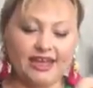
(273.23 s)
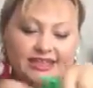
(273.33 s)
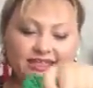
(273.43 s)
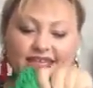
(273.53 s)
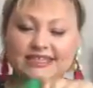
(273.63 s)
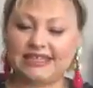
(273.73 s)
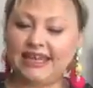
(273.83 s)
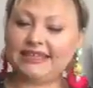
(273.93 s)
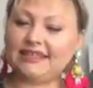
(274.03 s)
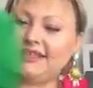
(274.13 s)
is this
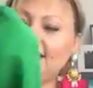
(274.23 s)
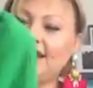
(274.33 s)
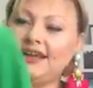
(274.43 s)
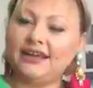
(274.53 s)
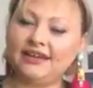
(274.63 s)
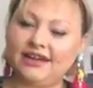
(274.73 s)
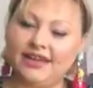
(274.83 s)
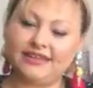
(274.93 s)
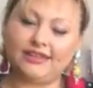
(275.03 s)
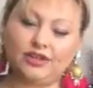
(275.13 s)
little
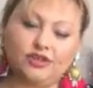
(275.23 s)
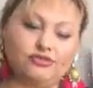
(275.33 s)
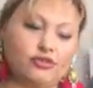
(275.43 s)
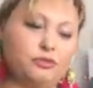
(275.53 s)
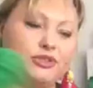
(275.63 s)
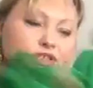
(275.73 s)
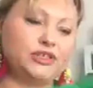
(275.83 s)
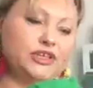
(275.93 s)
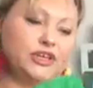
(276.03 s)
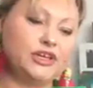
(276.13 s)
kind of
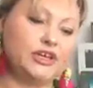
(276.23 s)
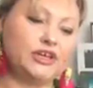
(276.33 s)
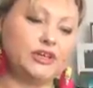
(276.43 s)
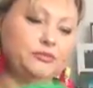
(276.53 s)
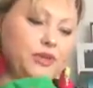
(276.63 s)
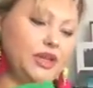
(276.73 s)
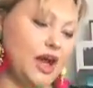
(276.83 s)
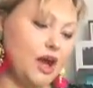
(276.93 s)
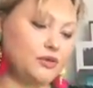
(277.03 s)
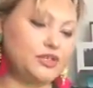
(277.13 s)
cropped
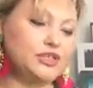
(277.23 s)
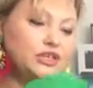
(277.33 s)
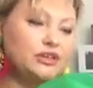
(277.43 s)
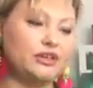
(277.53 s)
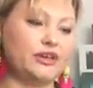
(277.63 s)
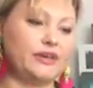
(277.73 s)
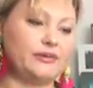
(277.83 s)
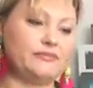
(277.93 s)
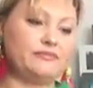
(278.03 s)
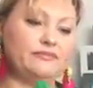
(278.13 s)
blouse,
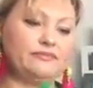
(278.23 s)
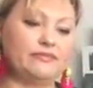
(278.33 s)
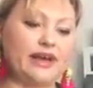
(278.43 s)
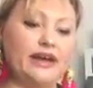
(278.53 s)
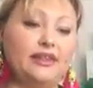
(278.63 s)
and